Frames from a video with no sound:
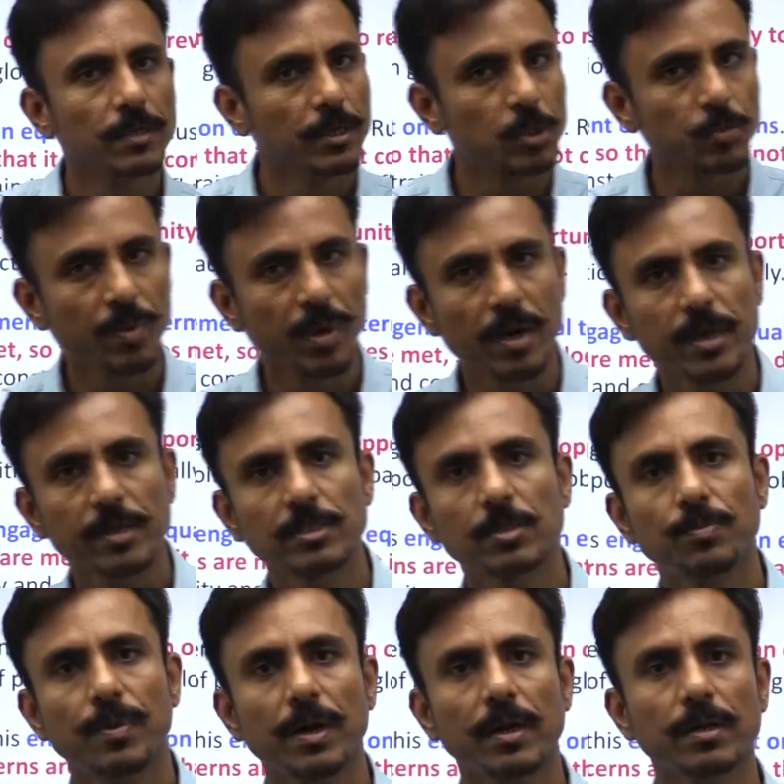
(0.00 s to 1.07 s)

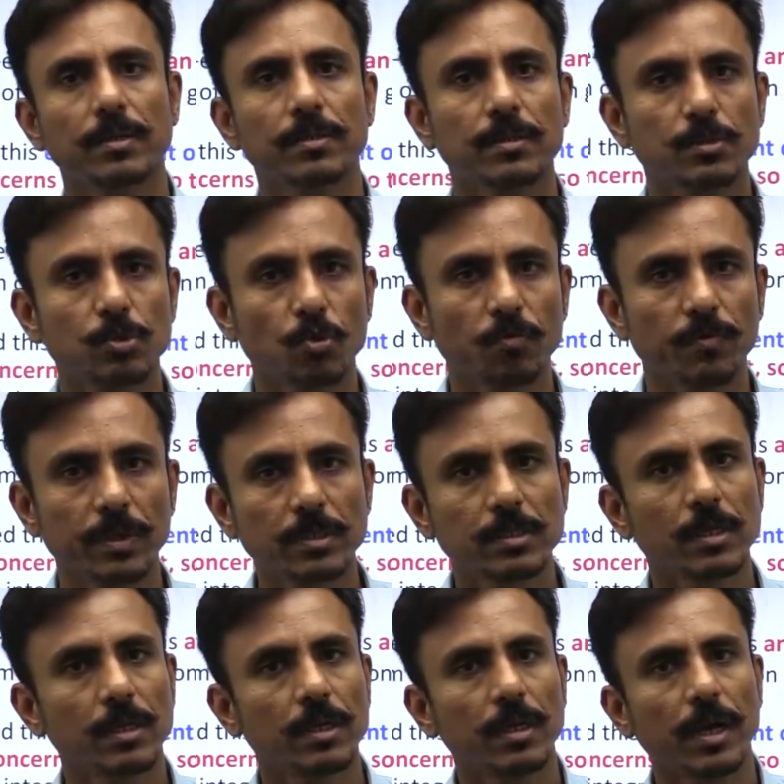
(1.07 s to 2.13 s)
spearheaded by the
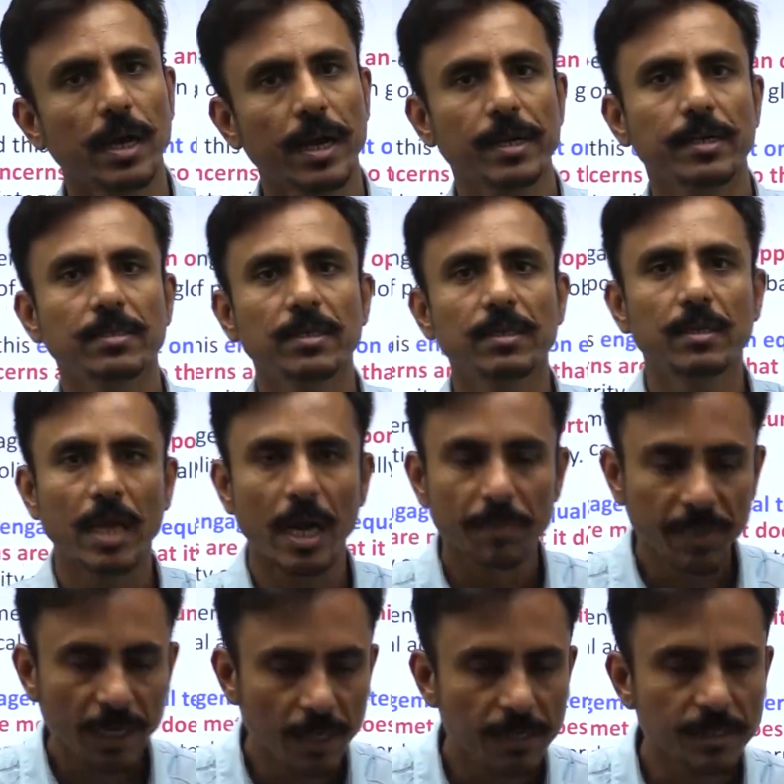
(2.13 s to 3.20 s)
Soviets and the
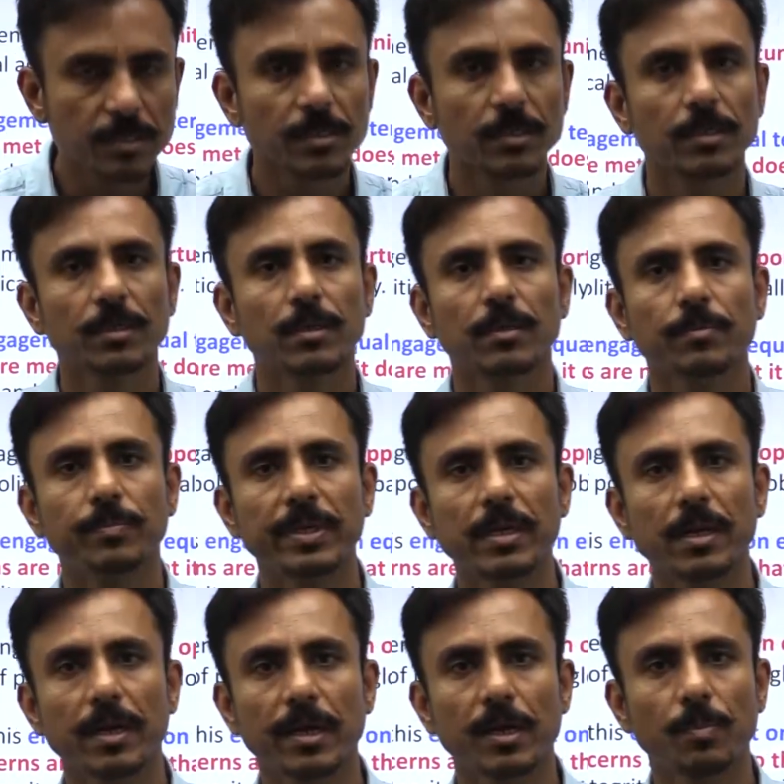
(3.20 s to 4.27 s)
capitalist
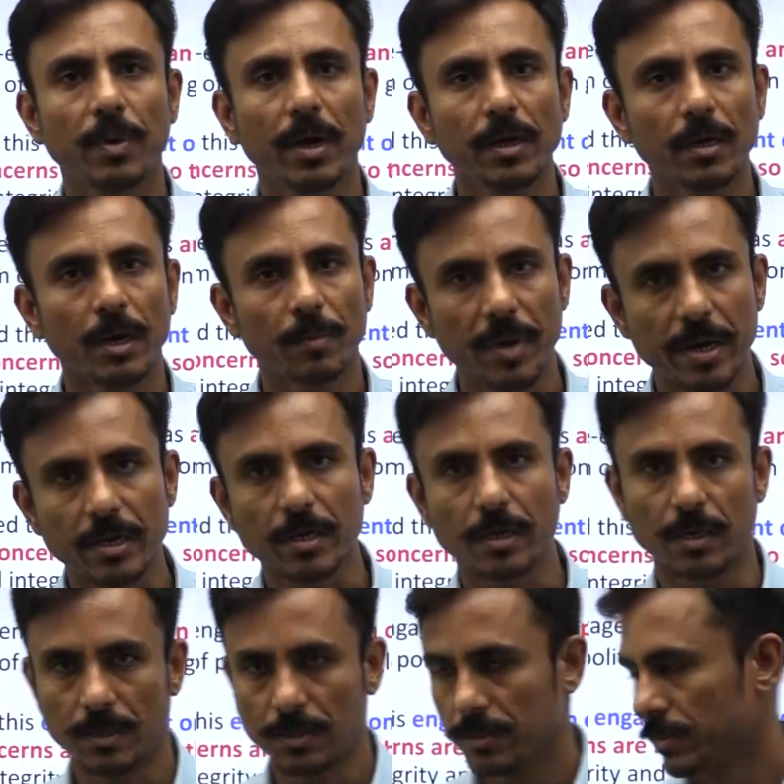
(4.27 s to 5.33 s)
being led by
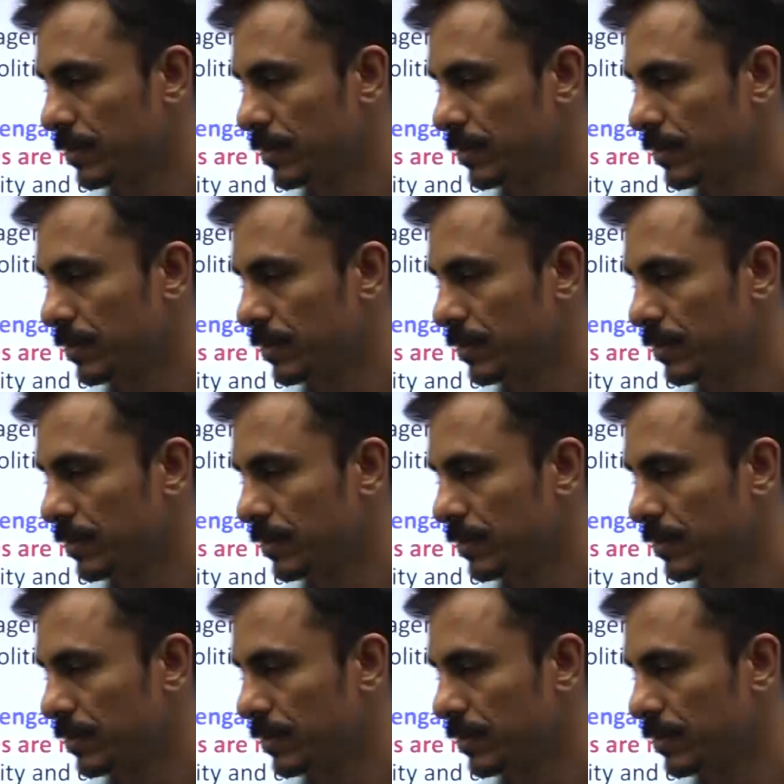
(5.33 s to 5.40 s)
America,